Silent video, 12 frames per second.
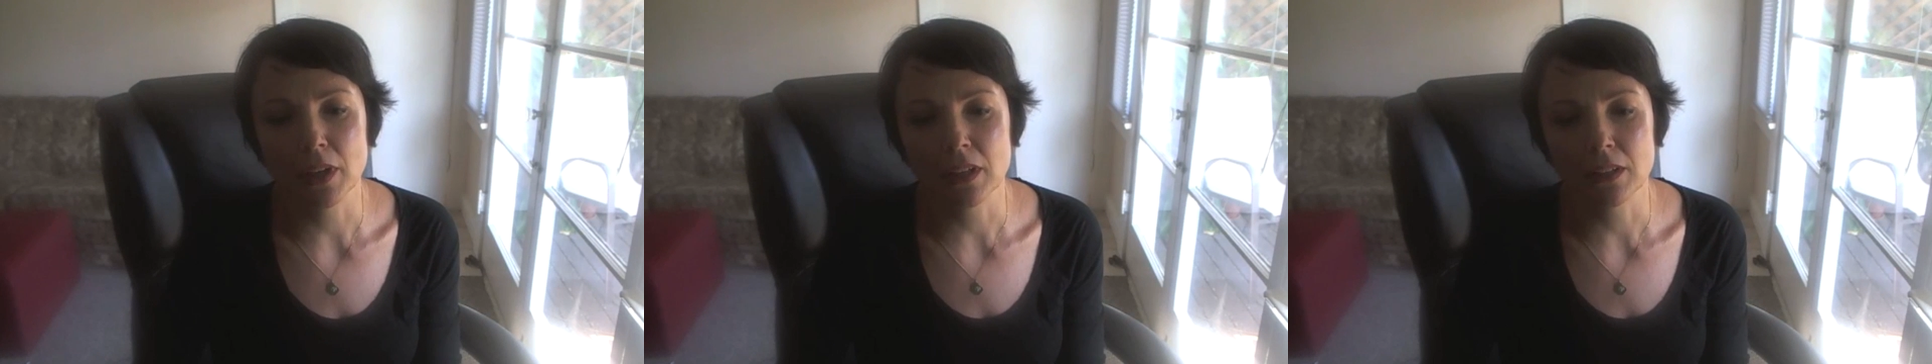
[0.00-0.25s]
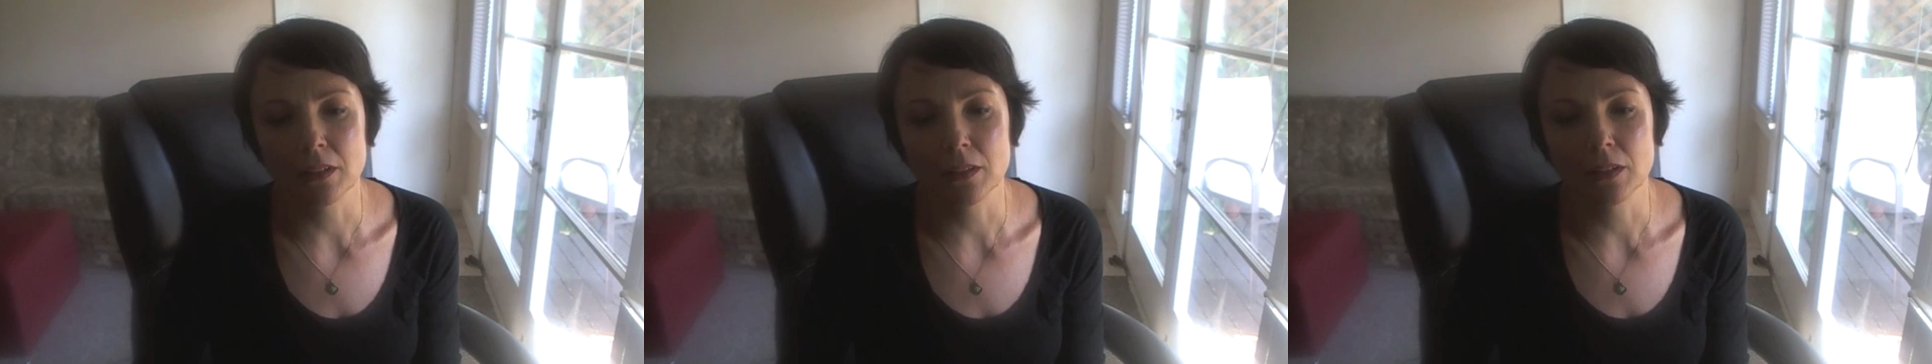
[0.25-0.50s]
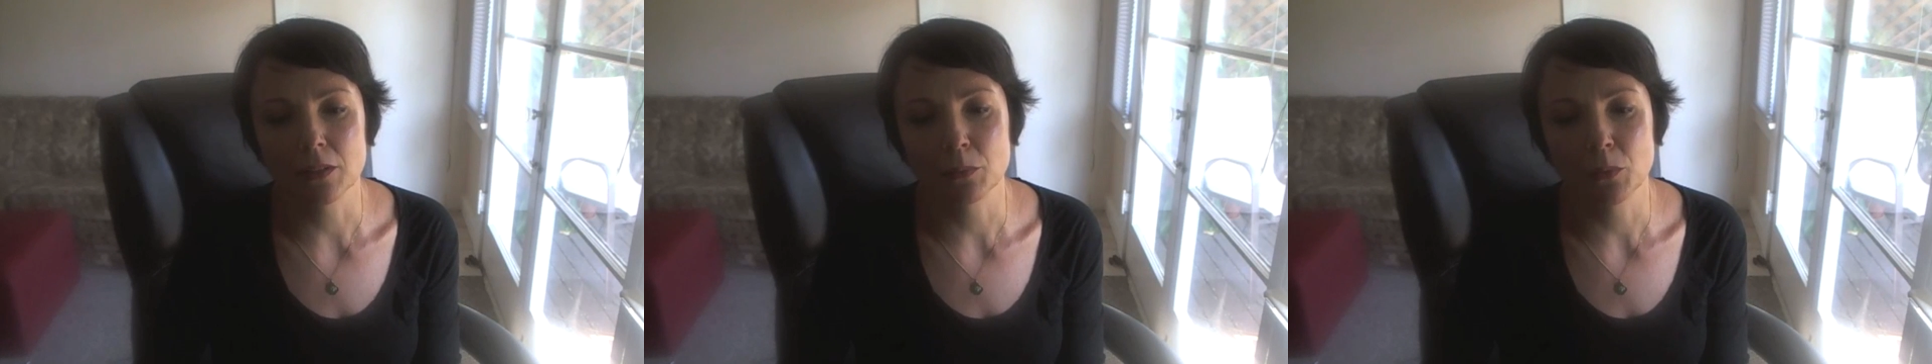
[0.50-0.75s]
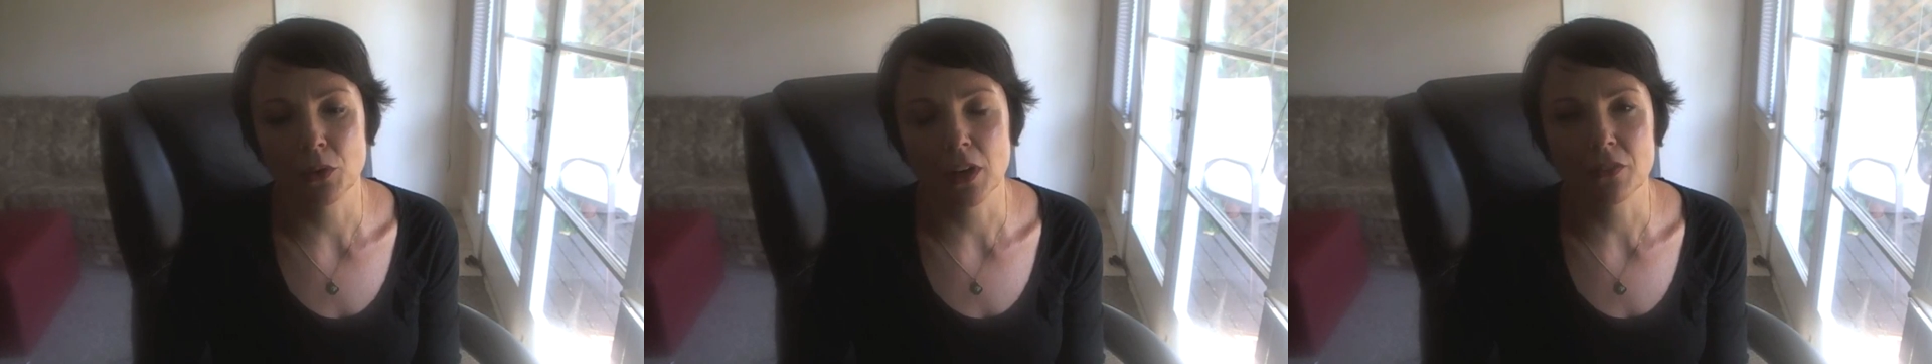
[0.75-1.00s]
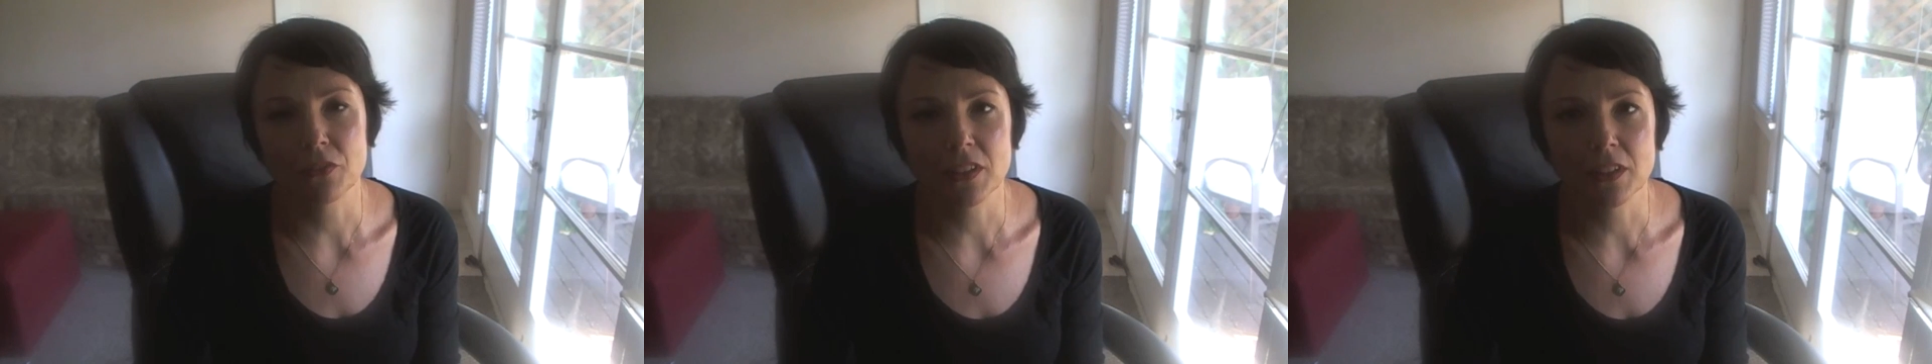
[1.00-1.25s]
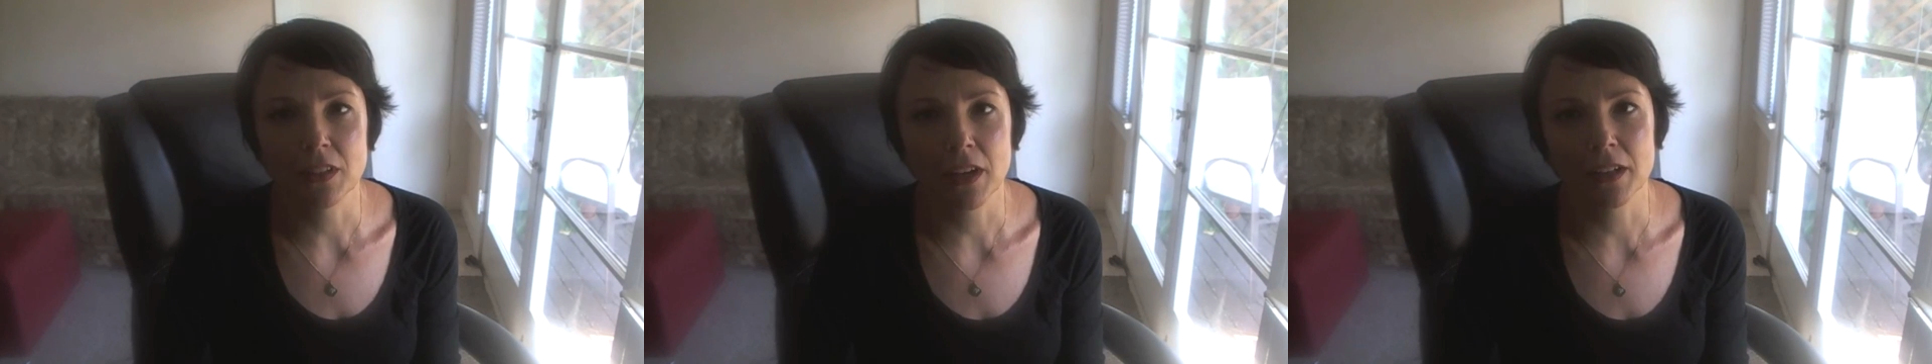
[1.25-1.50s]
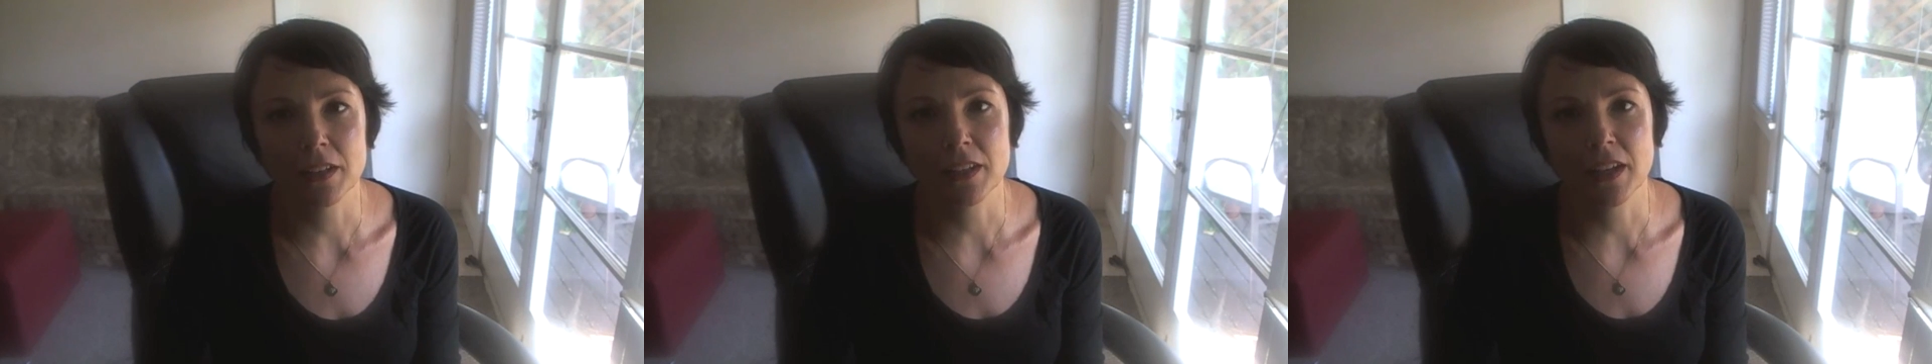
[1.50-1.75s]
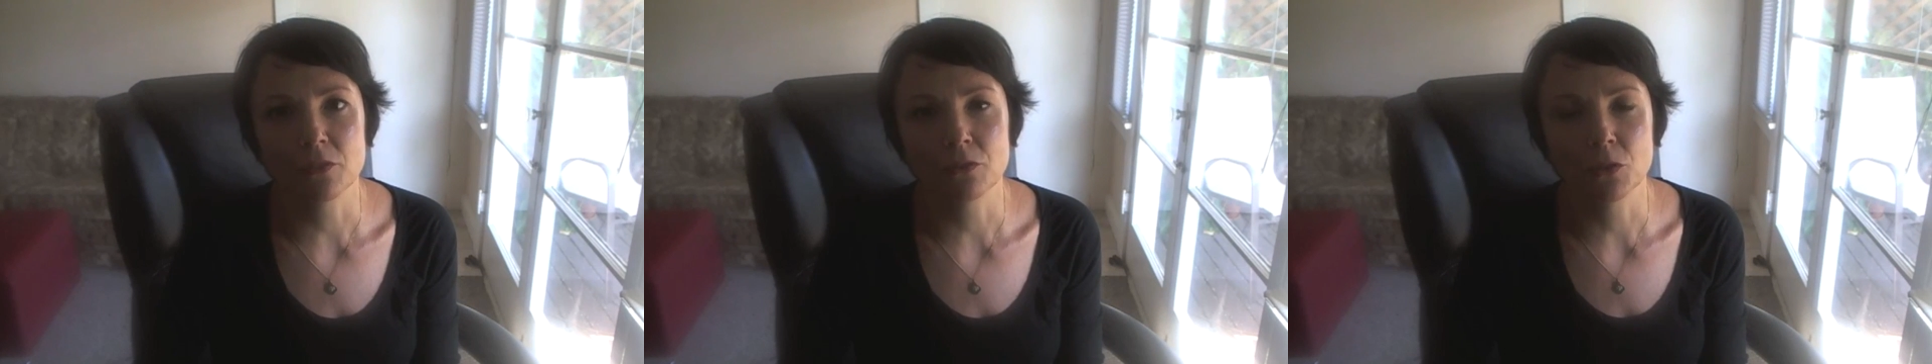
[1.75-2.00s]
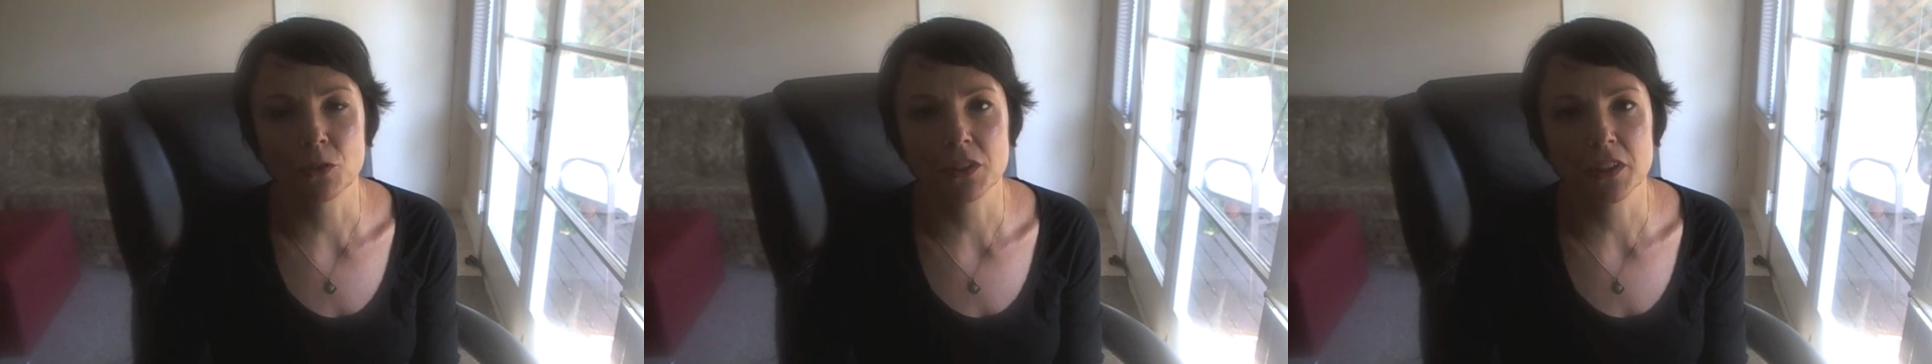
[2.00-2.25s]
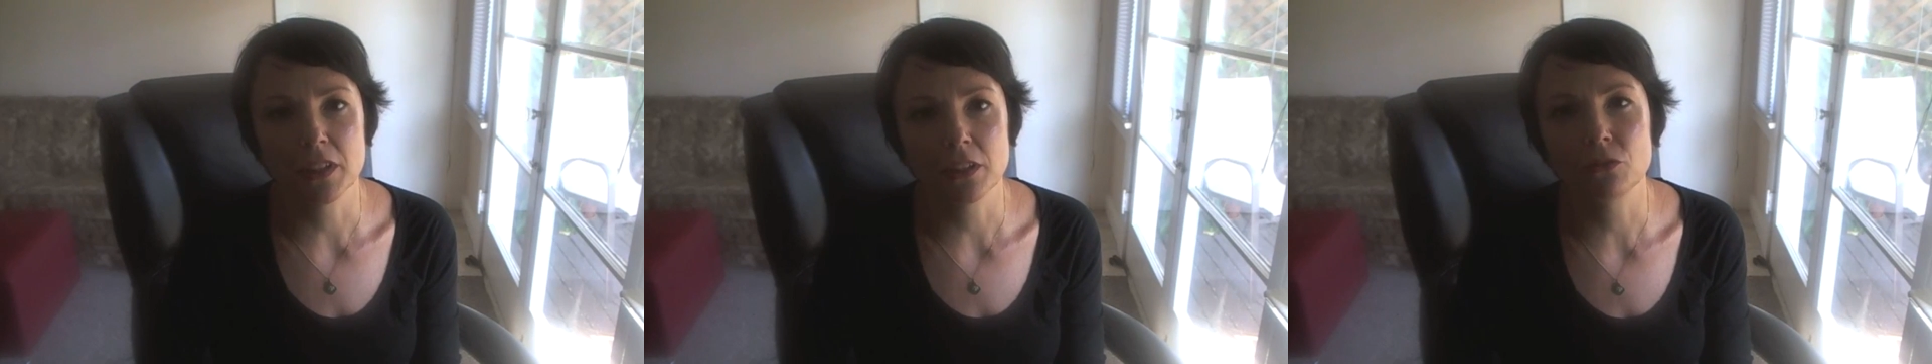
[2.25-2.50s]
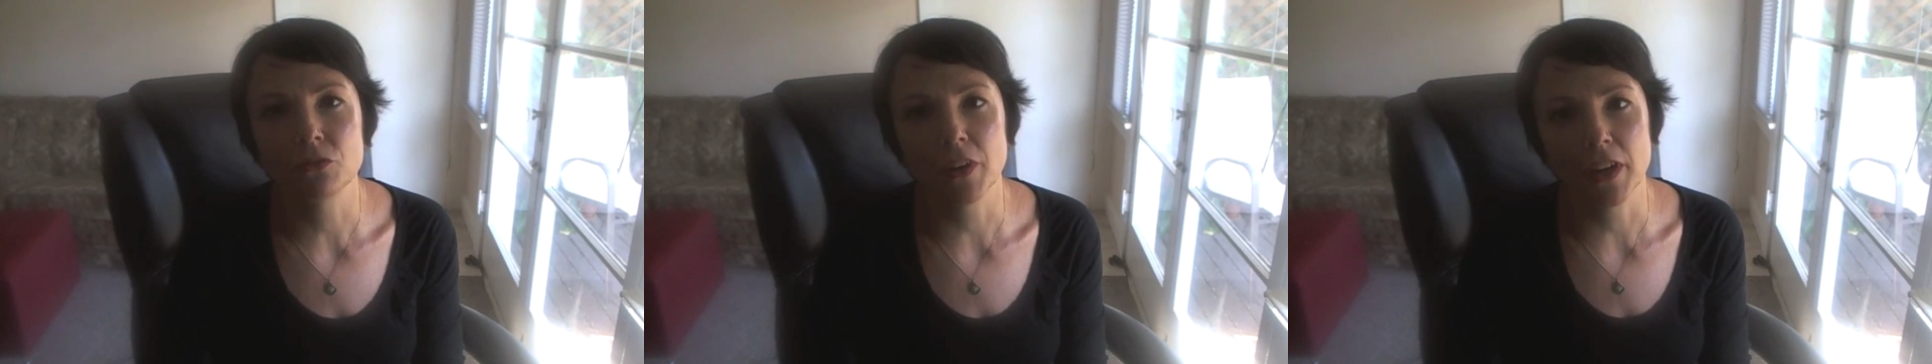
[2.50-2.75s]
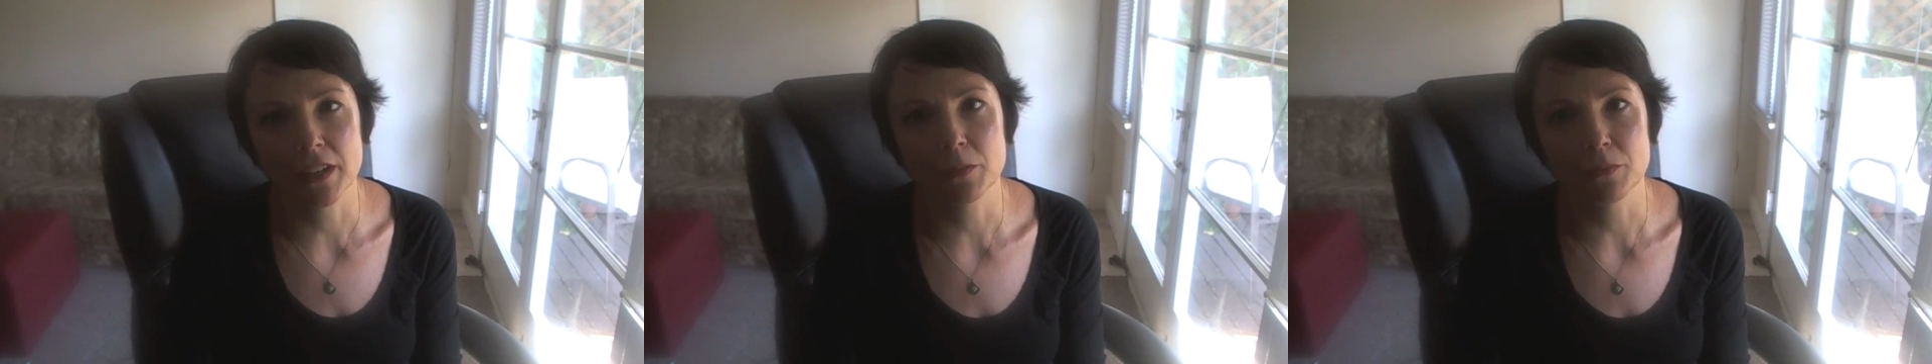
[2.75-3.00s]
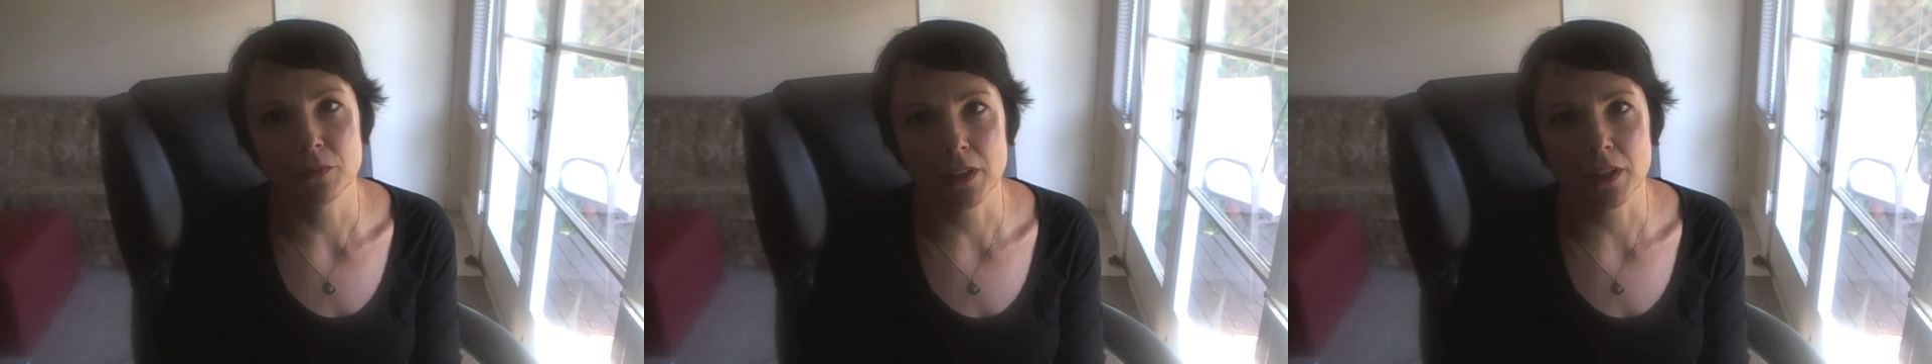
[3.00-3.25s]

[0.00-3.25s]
and more often than not, unfortunately they do find